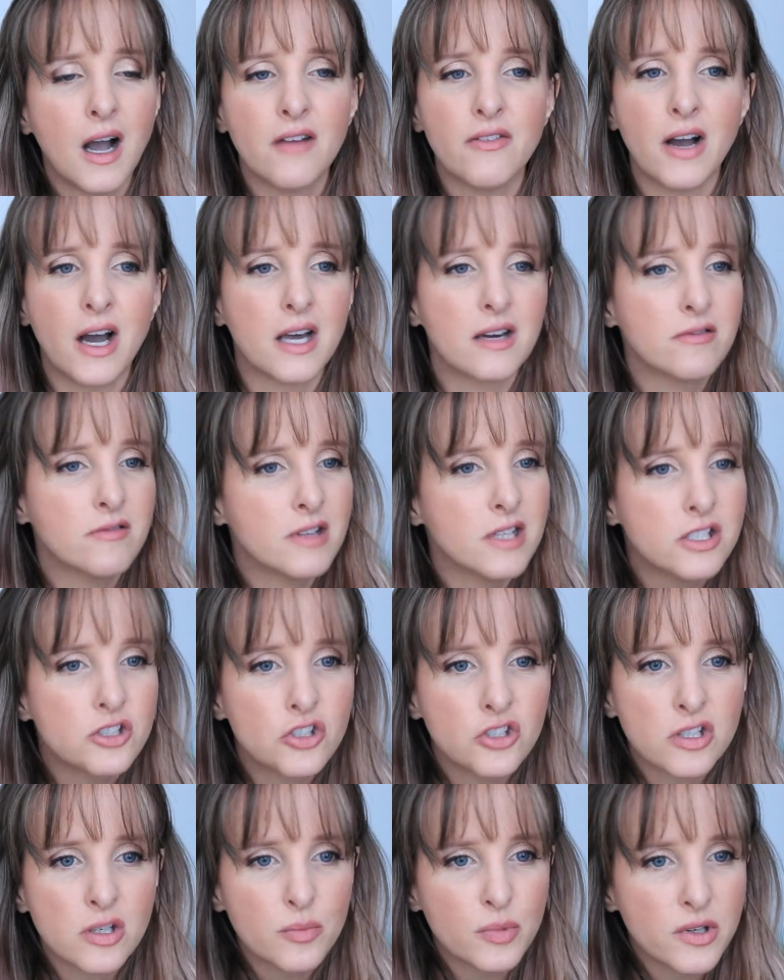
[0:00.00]
I've had a
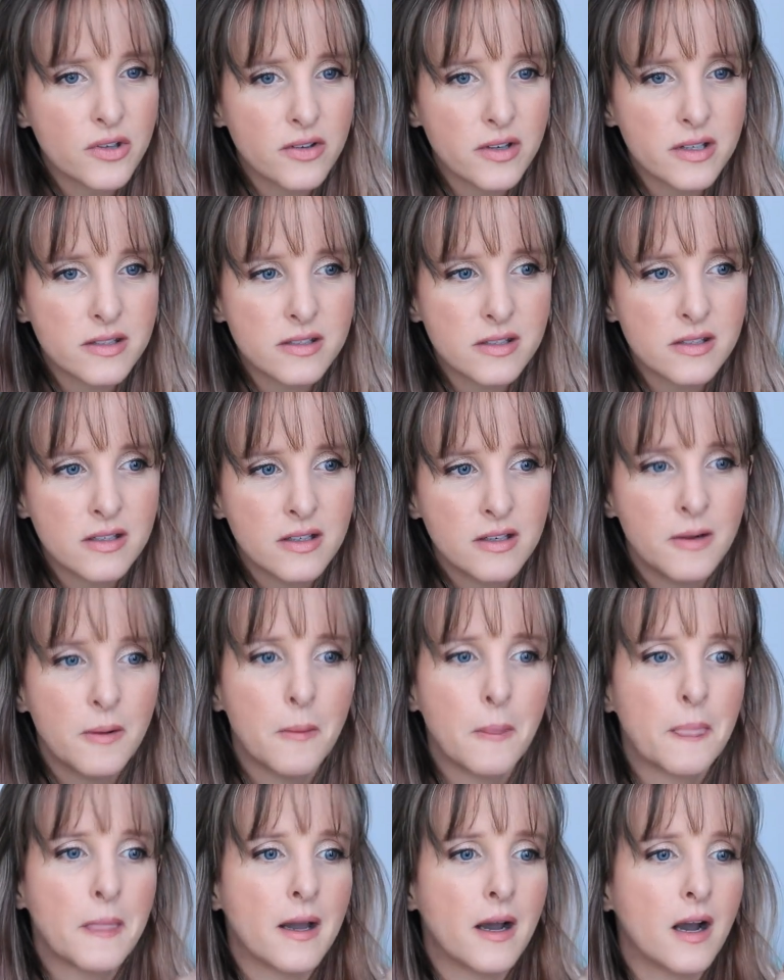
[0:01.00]
relationship with it.
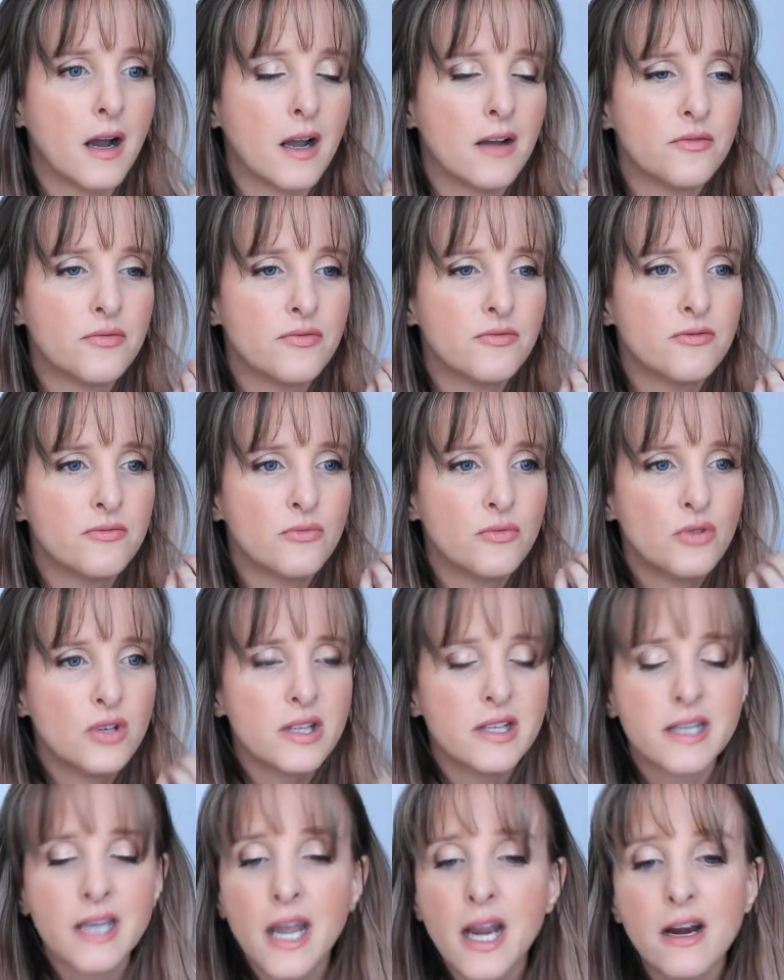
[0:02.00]
I've
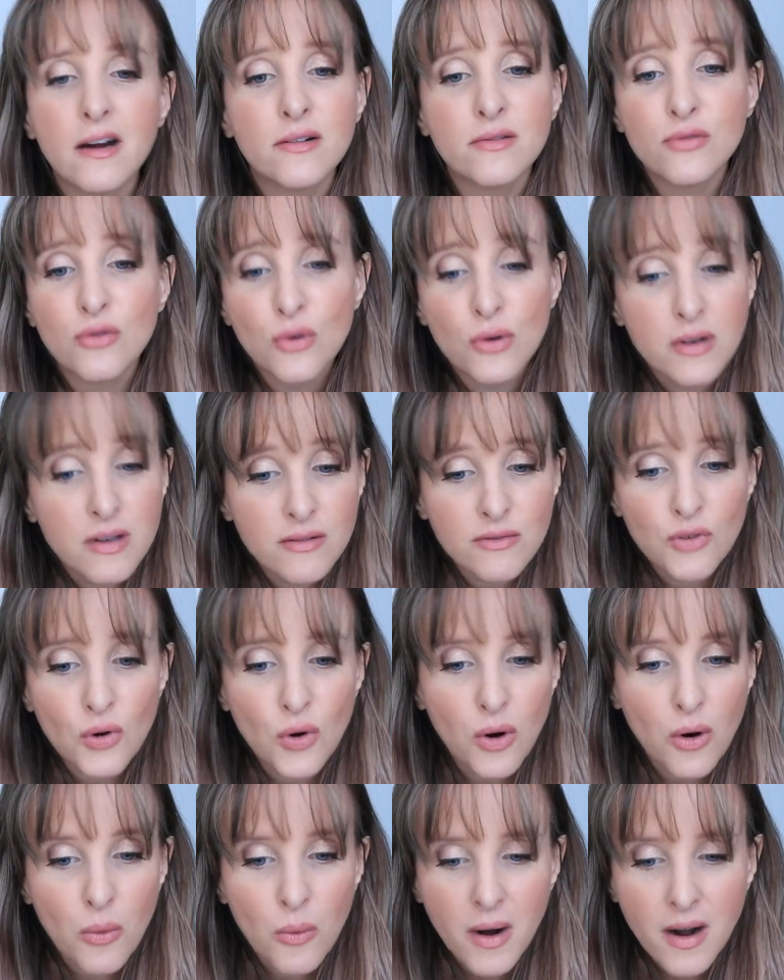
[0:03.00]
really cared for it
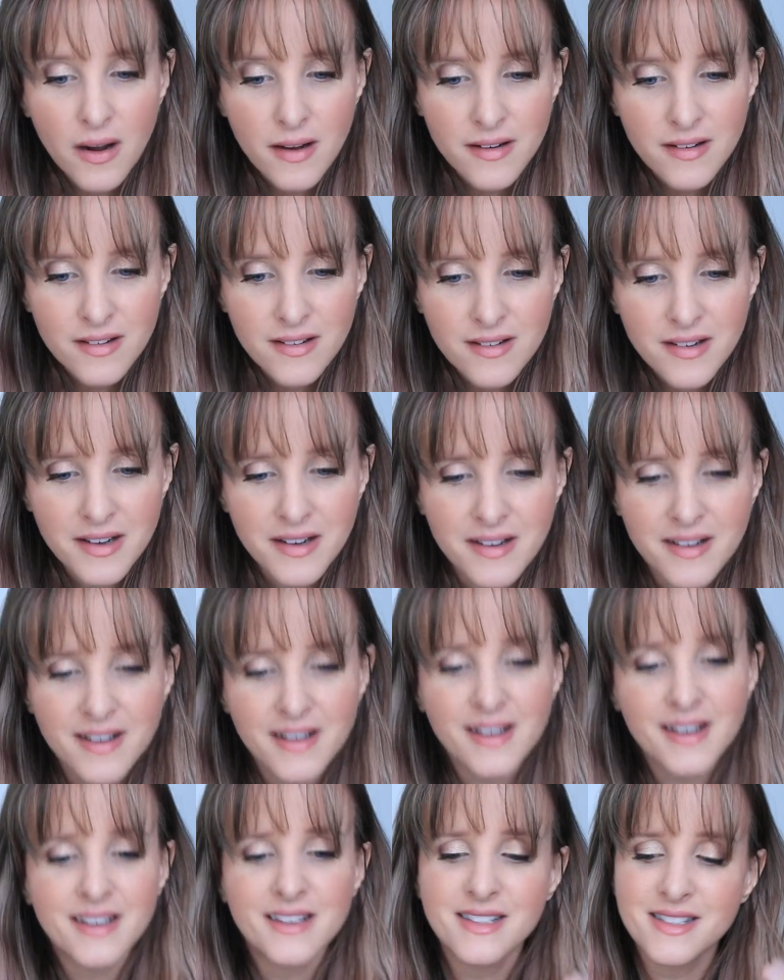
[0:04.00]
for a while.
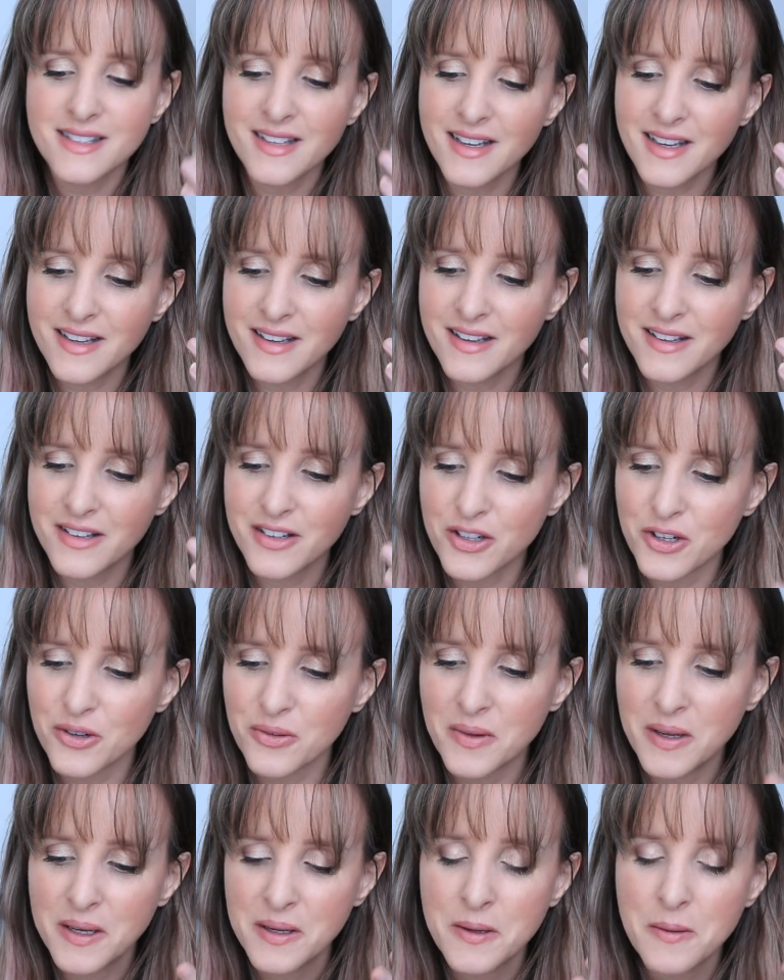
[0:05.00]
And it's like, you
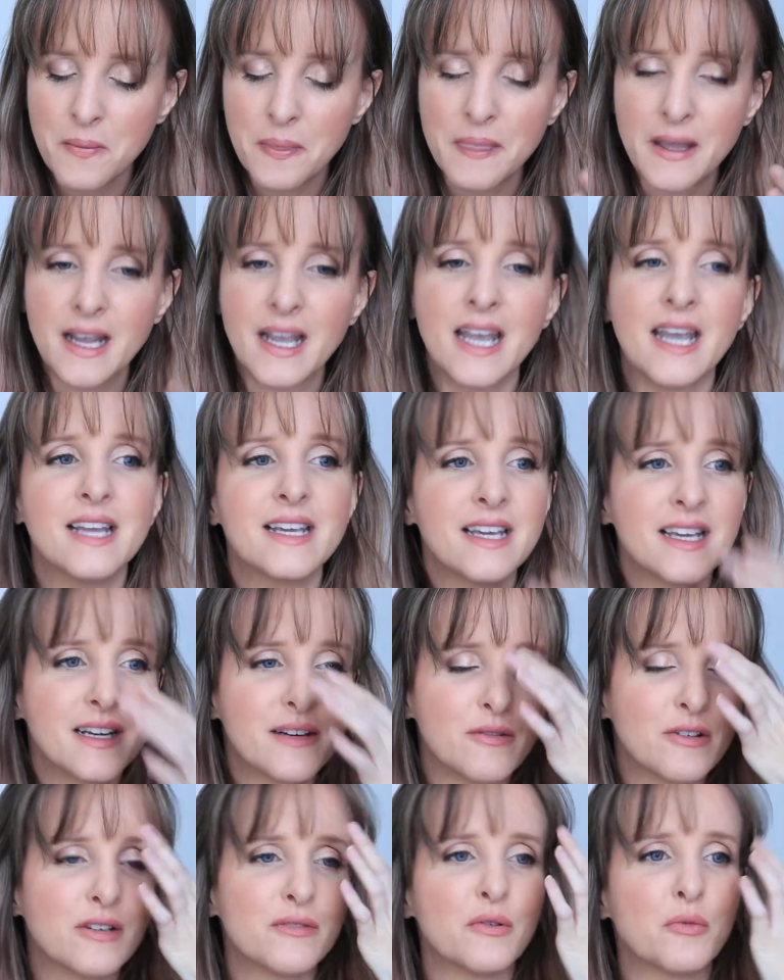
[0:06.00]
know, I hate
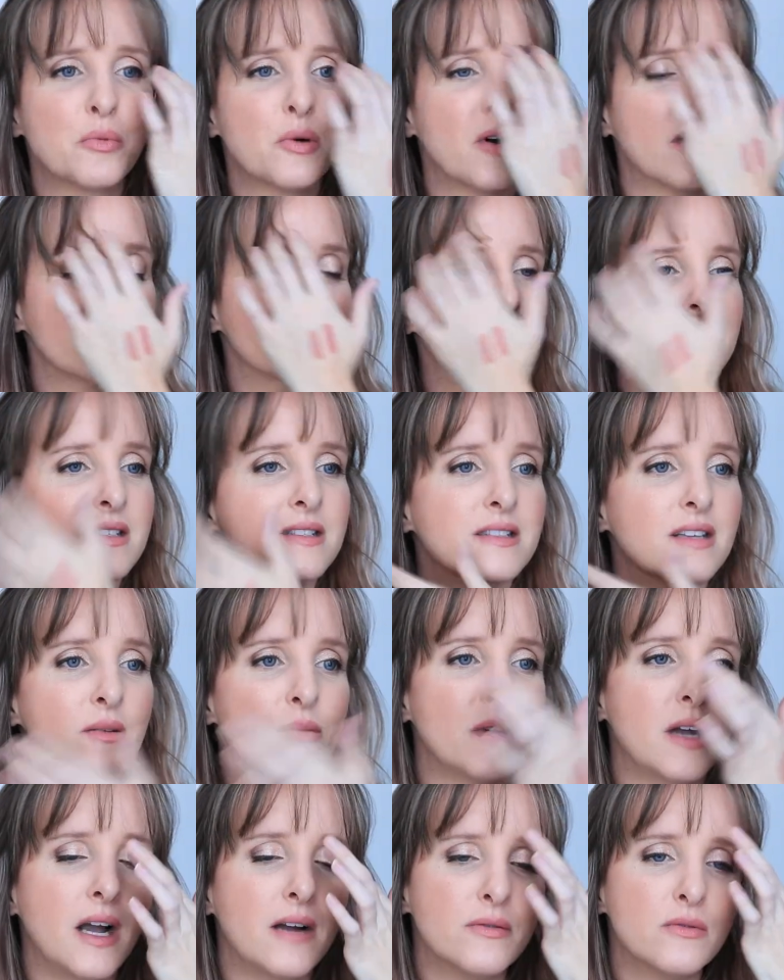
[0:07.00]
getting rid of a product that's like,
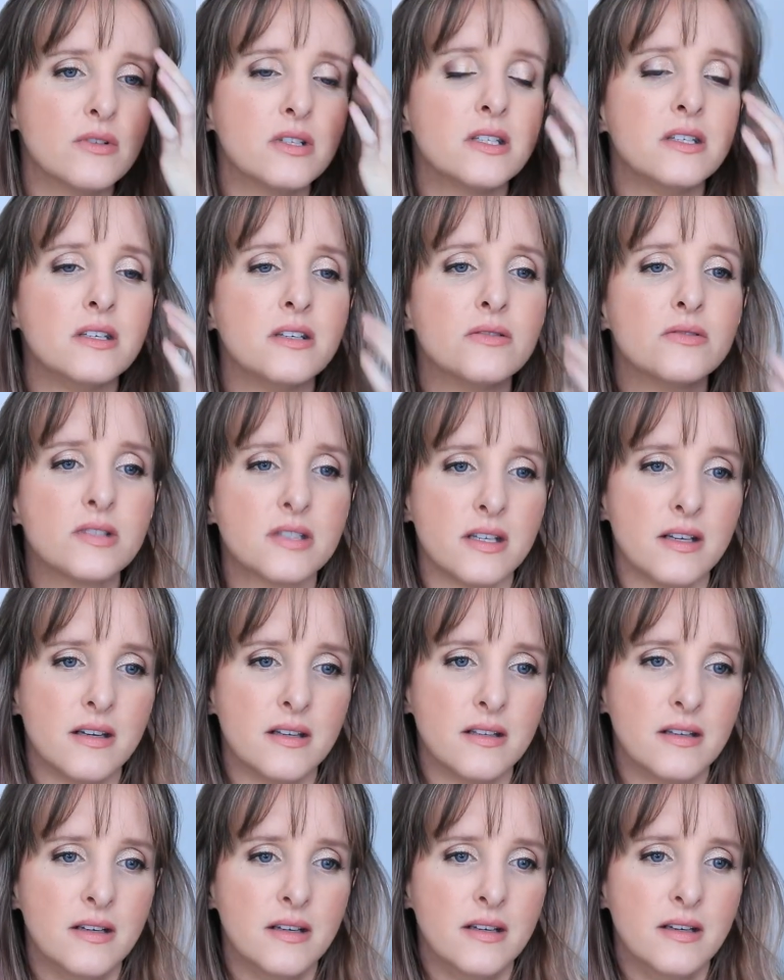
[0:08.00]
well, I haven't really used
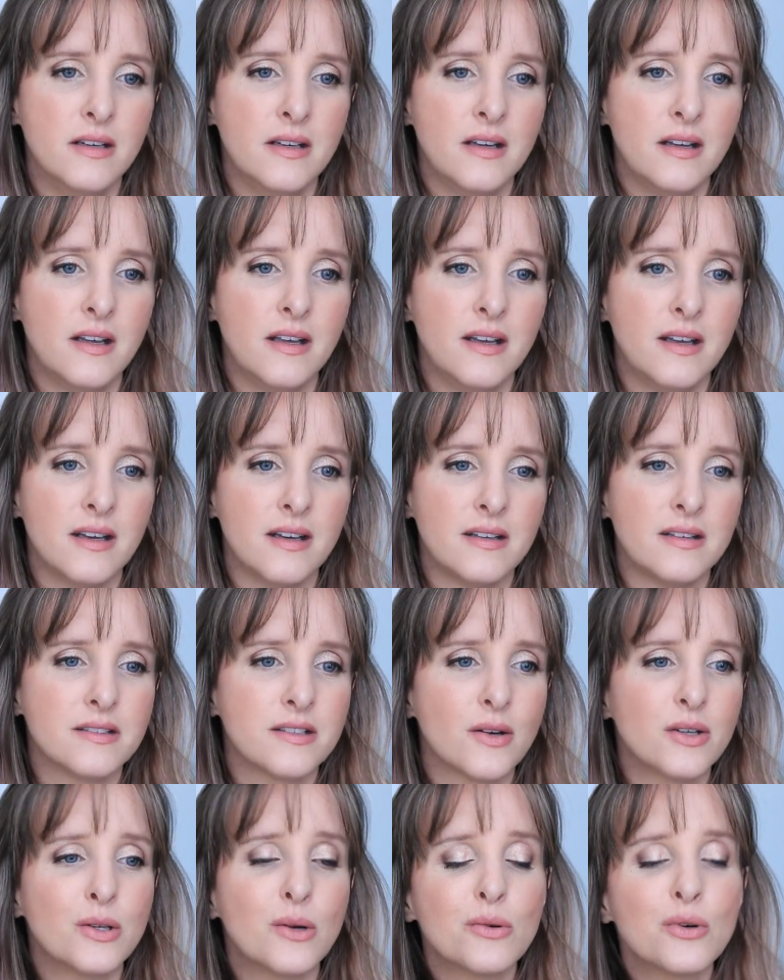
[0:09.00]
it. And
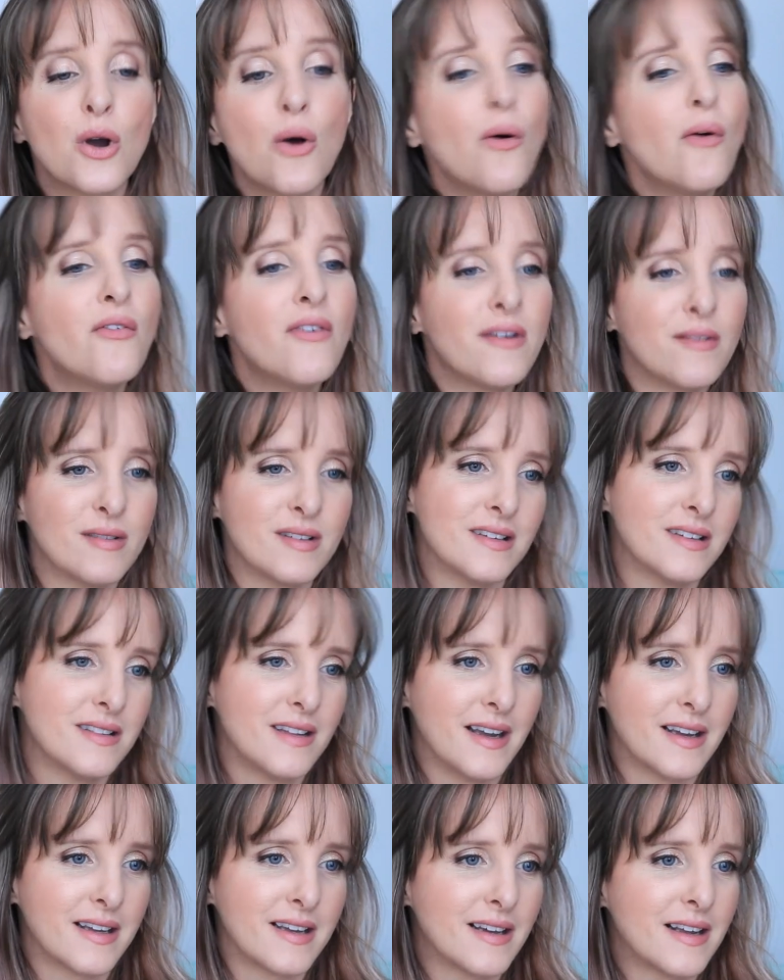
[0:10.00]
so I don't know if I really
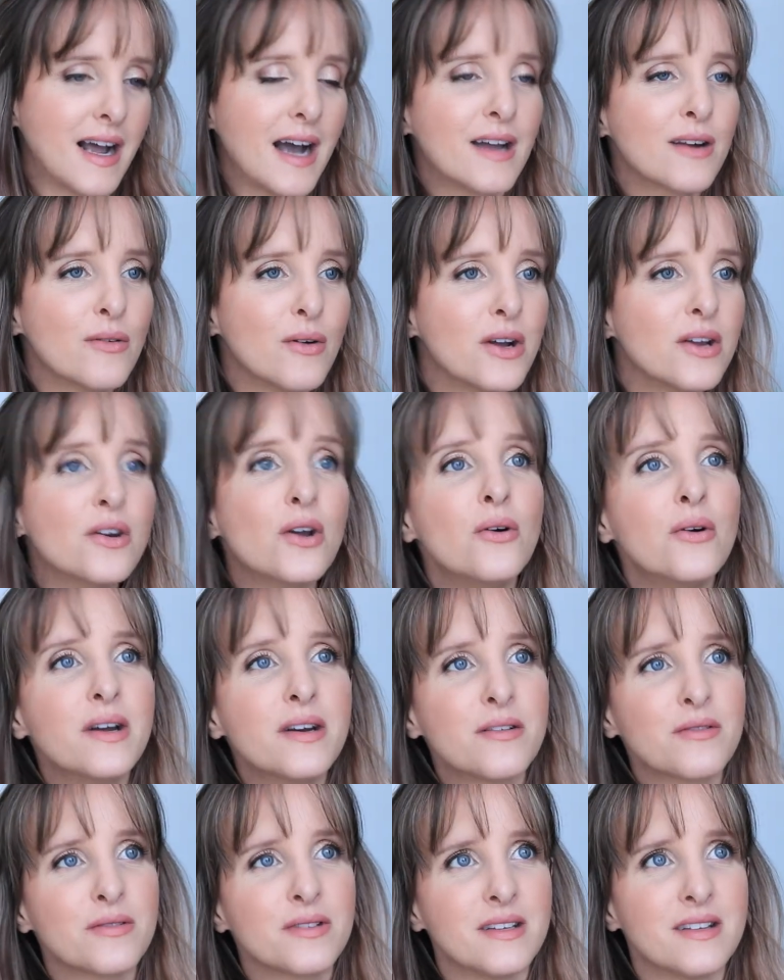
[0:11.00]
like it. How do I know I
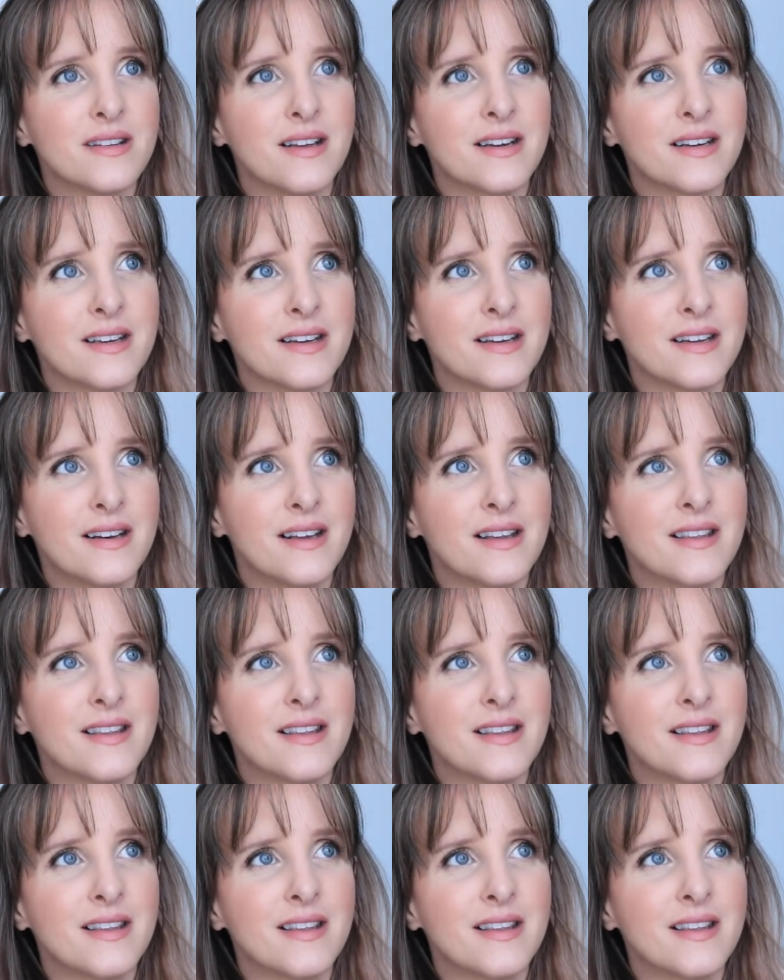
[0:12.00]
don't really like it?